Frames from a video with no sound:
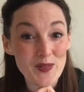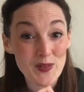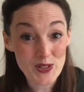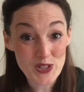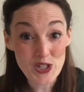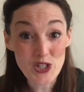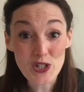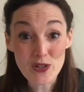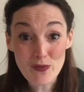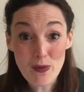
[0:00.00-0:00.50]
Well,
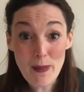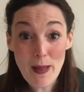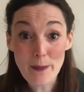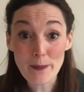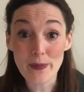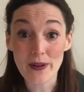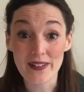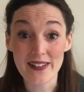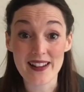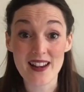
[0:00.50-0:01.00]
do you
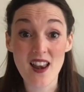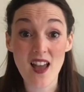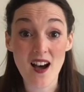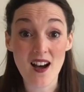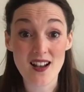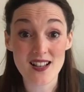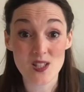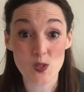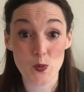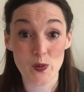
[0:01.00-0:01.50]
remember in
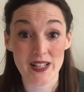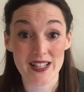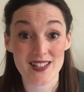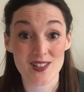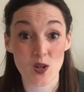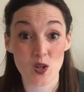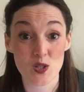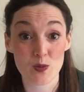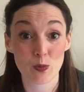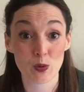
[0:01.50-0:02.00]
last week's
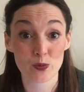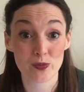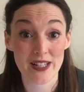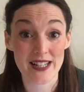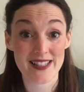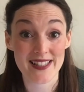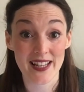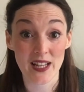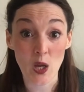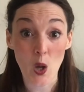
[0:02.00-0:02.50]
Gospel
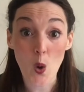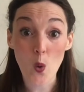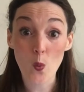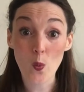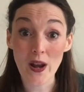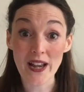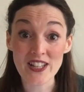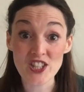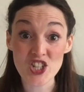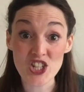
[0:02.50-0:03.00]
reading,
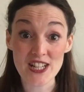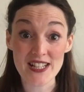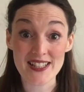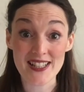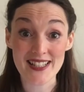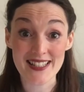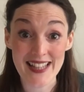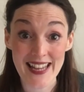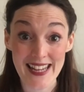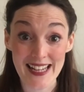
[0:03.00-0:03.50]
when
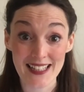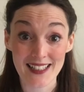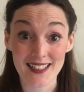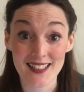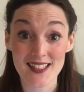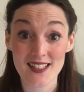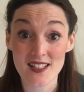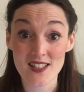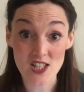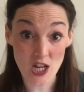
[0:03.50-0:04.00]
Jesus
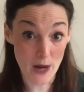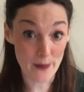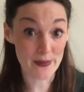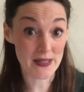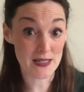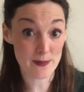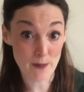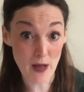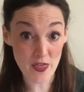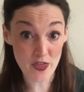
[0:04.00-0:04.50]
healed
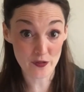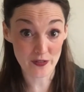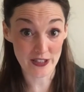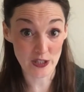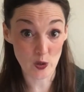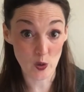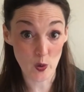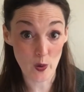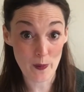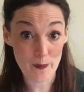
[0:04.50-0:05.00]
Simon's
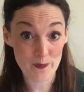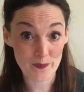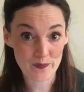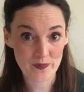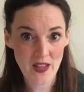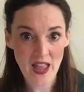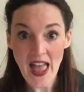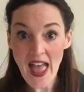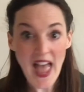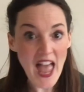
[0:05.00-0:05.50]
mother-in-law,
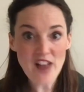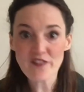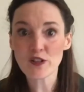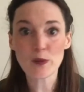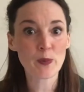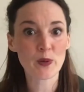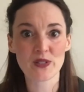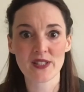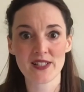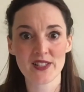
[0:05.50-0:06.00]

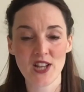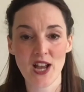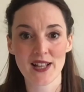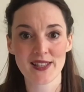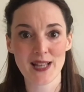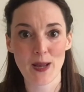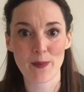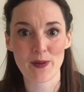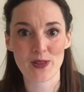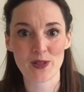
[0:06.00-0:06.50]
everybody
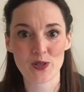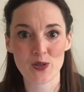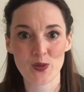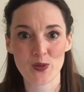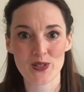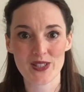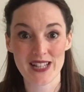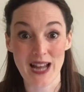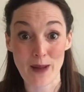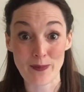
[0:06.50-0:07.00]
turned up at the
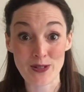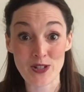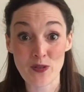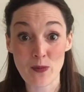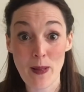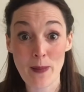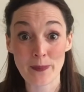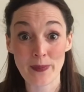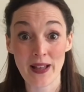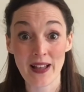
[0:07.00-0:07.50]
doorstep. Do you
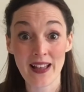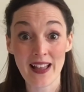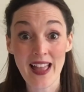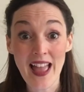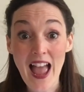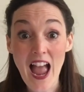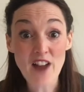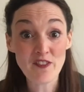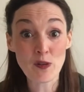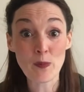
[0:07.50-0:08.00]
remember?
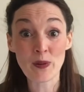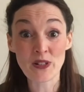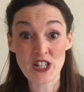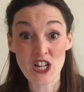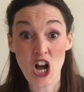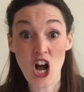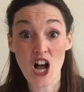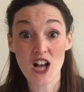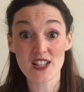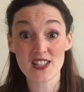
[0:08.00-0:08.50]
Everybody
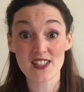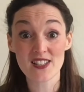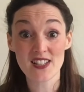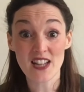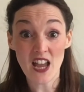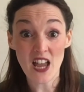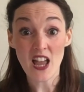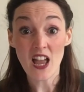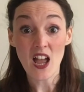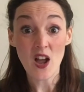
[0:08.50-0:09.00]
asked,
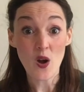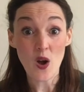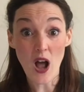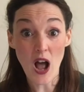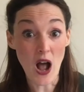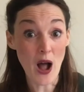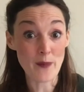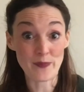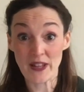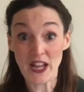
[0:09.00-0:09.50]

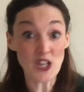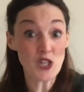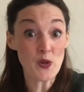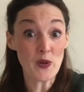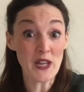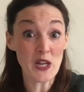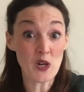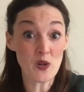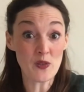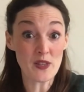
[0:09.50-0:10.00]
can you
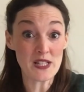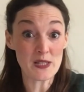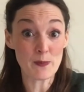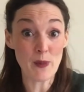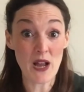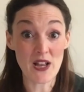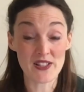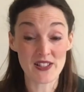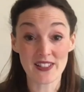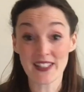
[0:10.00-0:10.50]
heal this
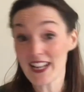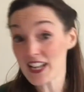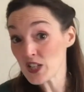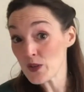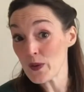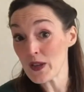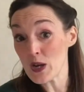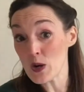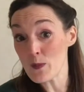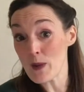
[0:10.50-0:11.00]
person? Can
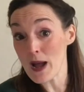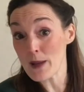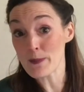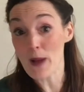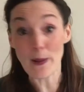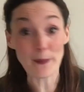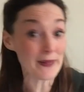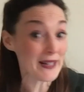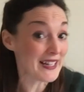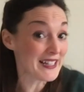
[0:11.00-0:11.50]
you heal my
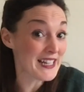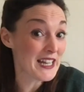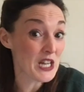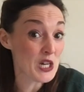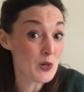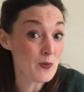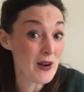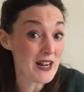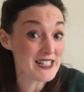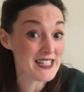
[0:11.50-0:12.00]
mum? Can you
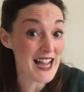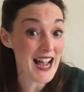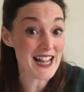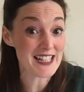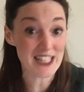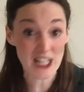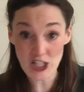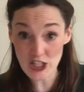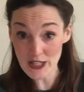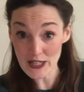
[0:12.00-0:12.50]
heal my
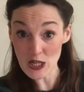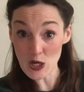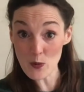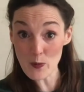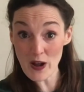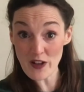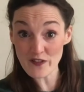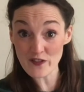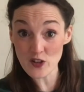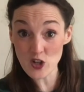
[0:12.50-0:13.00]
dad? Can you heal
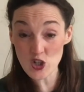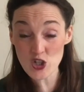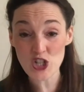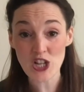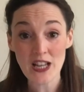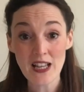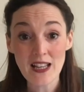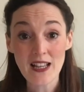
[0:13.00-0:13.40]
my foot?